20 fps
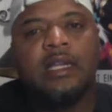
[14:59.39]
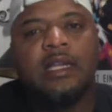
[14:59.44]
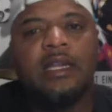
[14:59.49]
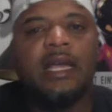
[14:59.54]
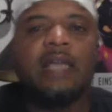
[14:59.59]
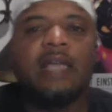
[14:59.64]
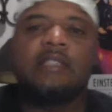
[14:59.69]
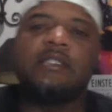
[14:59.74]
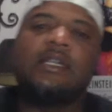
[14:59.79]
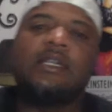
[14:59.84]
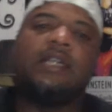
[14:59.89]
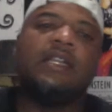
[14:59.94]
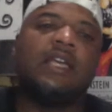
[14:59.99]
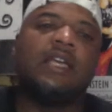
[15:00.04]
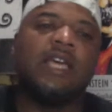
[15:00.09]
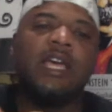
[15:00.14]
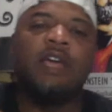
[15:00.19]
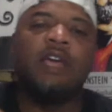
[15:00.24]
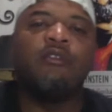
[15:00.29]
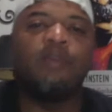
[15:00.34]
Not saying
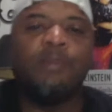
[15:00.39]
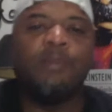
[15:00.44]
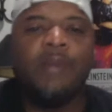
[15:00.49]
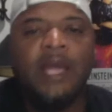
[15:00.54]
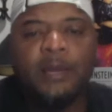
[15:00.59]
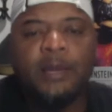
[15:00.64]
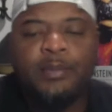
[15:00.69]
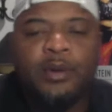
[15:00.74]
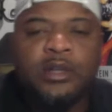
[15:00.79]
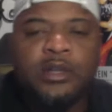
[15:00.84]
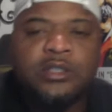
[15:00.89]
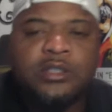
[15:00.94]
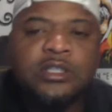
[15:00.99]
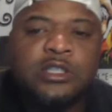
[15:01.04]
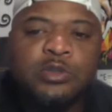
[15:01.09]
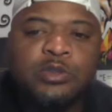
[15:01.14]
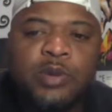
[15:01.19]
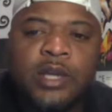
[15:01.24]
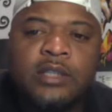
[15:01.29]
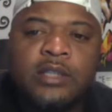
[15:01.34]
that every black person
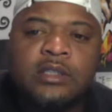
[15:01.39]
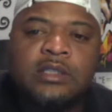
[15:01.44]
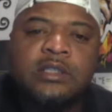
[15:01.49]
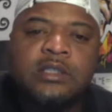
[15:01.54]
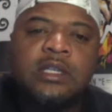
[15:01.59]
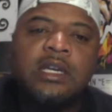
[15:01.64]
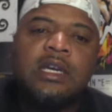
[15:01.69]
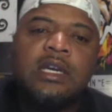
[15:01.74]
is racist.